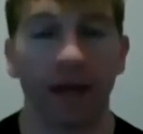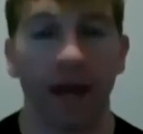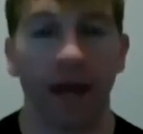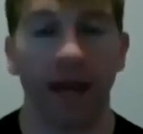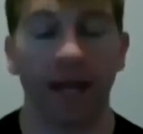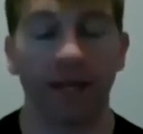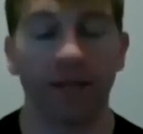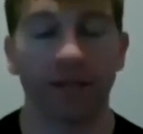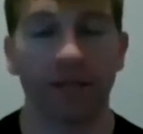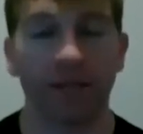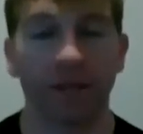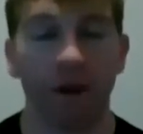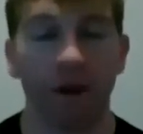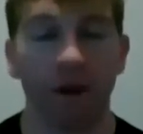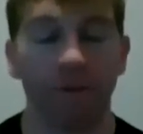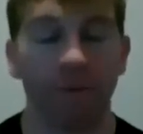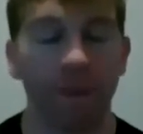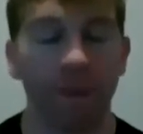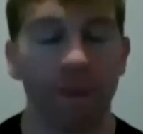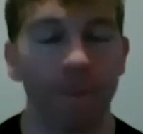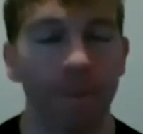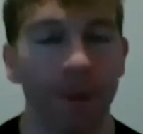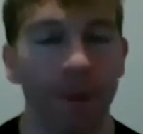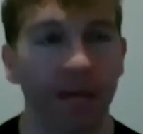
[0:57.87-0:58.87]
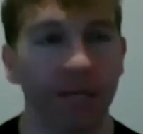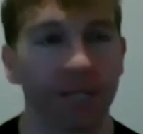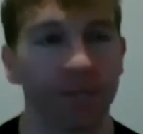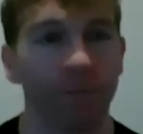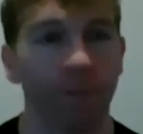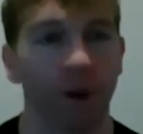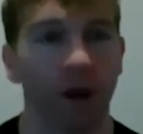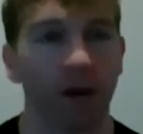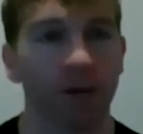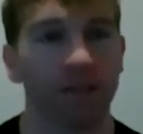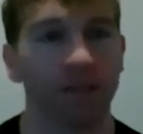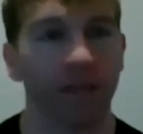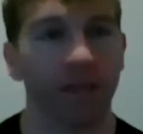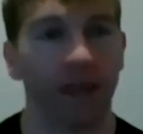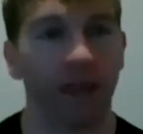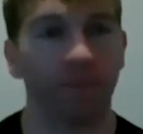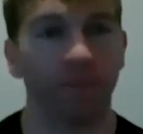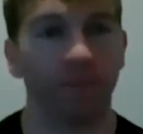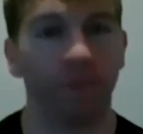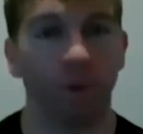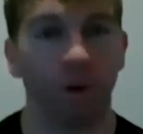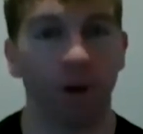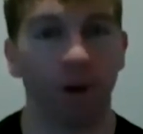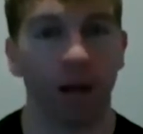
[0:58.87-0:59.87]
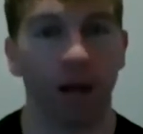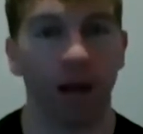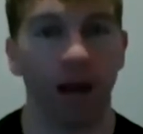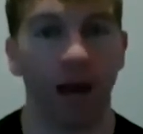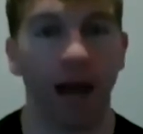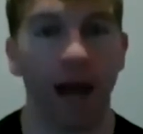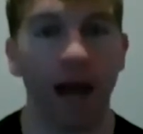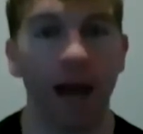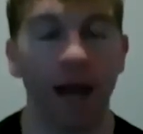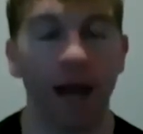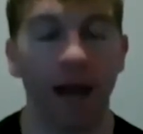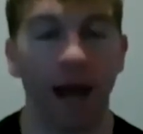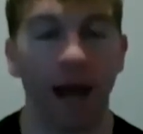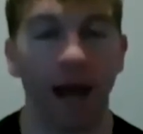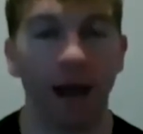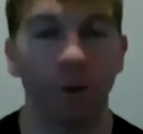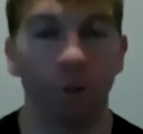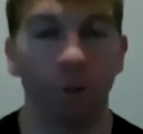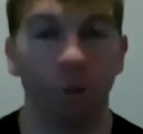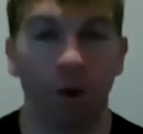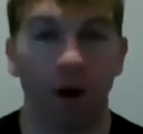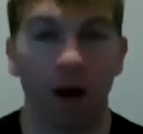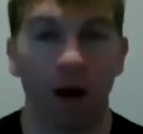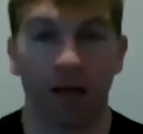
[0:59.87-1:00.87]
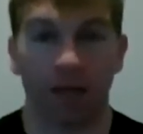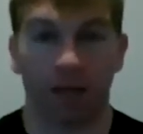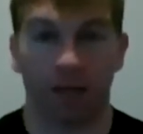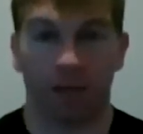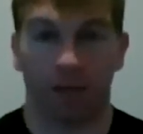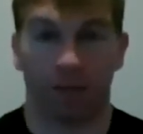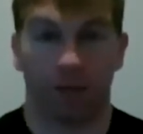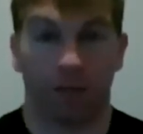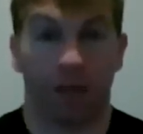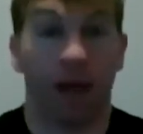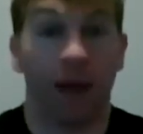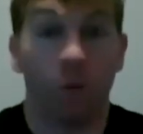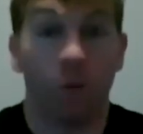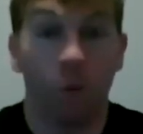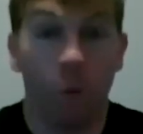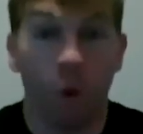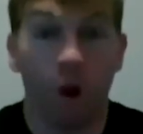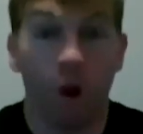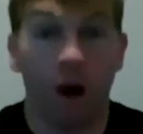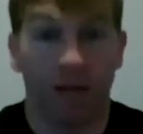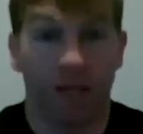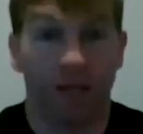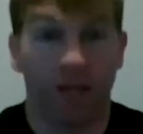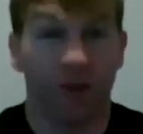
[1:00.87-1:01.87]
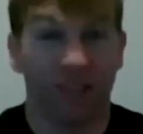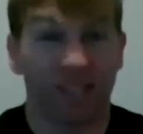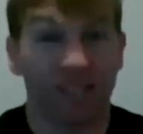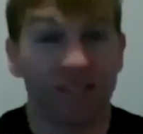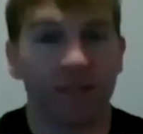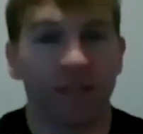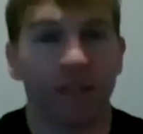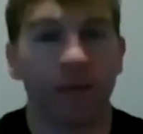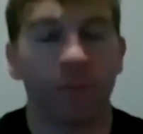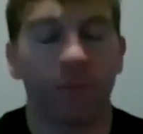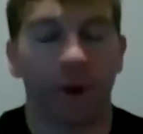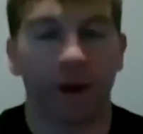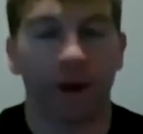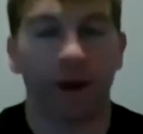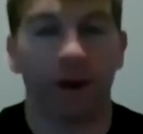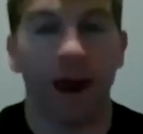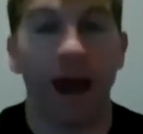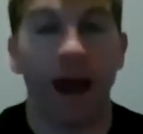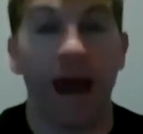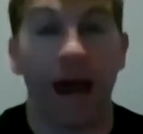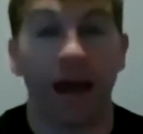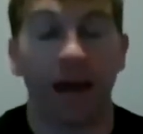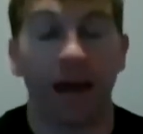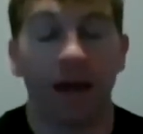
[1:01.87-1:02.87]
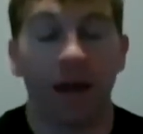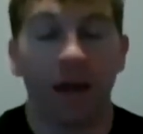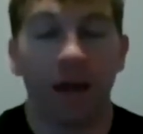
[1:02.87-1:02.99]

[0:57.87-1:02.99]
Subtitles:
And so from a benchmark standpoint, I want you to see where you're at.